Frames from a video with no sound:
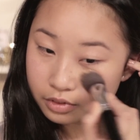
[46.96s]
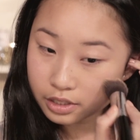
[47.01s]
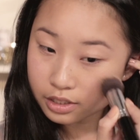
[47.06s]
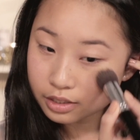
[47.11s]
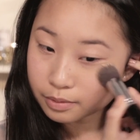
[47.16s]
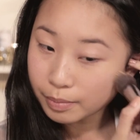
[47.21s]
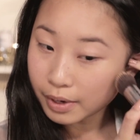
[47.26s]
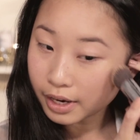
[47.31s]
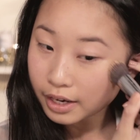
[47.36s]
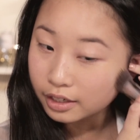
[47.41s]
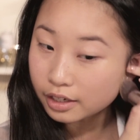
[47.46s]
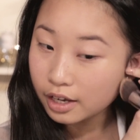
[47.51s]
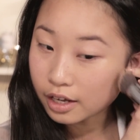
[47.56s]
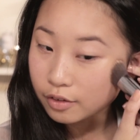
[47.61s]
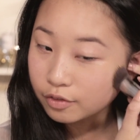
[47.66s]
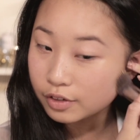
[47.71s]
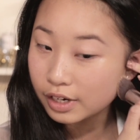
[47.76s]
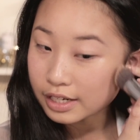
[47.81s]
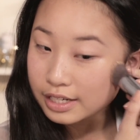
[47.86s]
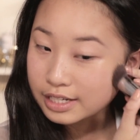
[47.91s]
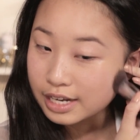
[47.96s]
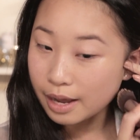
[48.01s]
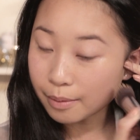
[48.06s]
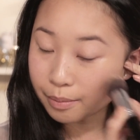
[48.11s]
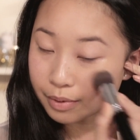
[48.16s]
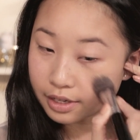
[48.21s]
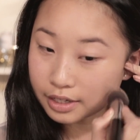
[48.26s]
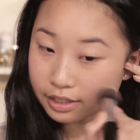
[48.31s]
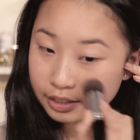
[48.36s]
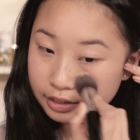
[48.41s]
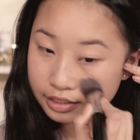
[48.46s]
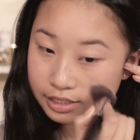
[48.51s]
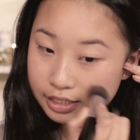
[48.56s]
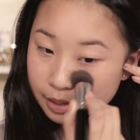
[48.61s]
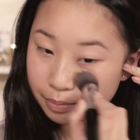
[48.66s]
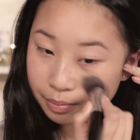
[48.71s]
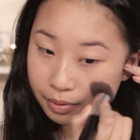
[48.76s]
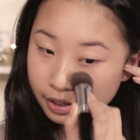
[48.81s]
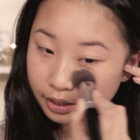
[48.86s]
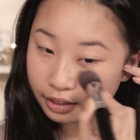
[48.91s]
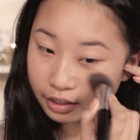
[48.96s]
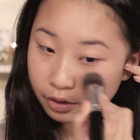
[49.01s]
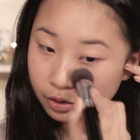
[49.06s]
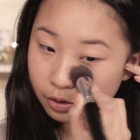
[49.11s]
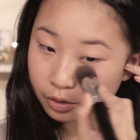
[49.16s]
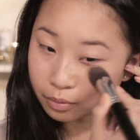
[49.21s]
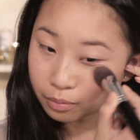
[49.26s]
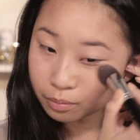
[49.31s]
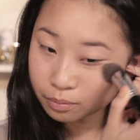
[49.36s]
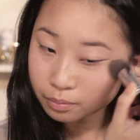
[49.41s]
just by kind of like dabbing, stippling it on.